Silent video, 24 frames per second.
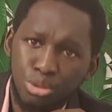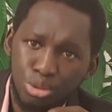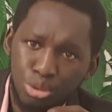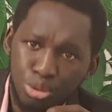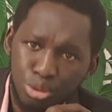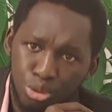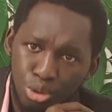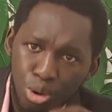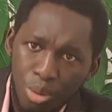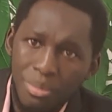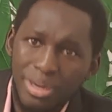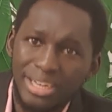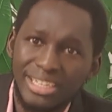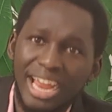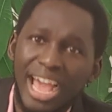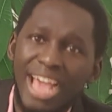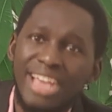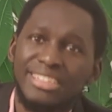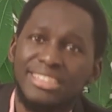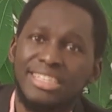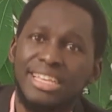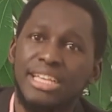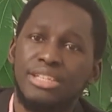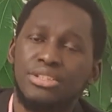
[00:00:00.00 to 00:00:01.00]

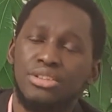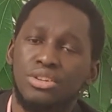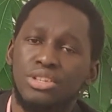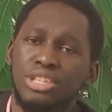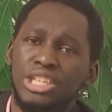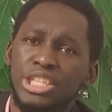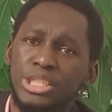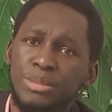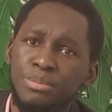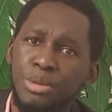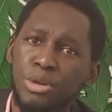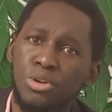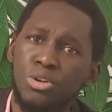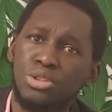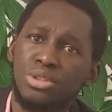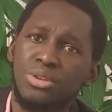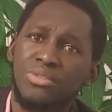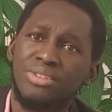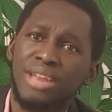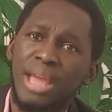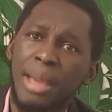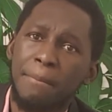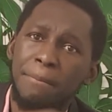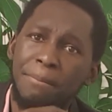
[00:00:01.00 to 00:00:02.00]
traumatization. It's because of
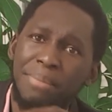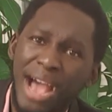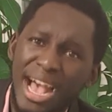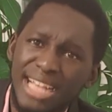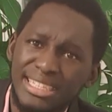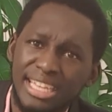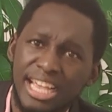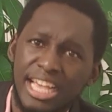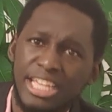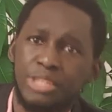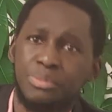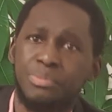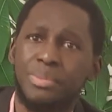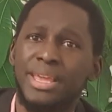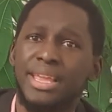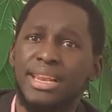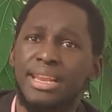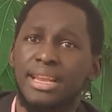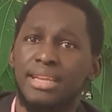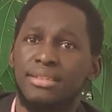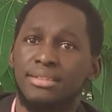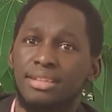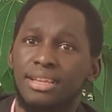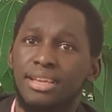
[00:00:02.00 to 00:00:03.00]
their past
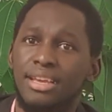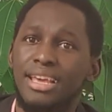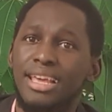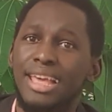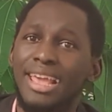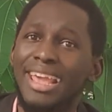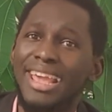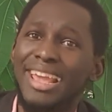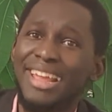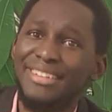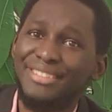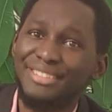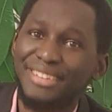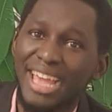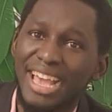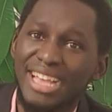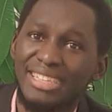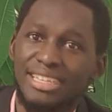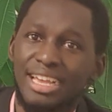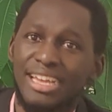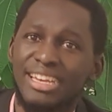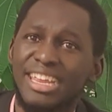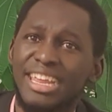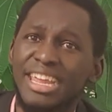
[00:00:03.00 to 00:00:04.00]
experience in
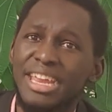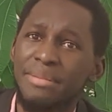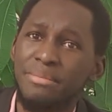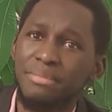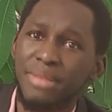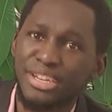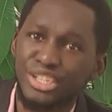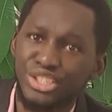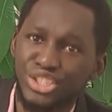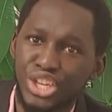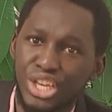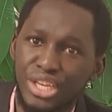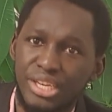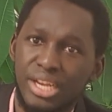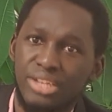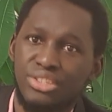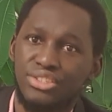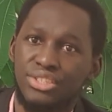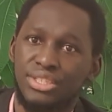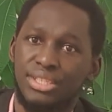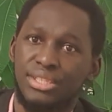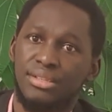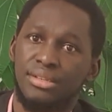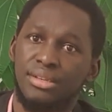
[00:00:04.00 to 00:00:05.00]
desert, in Mediterranean
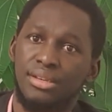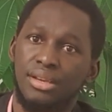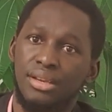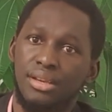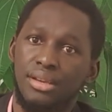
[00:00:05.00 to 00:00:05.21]
Sea.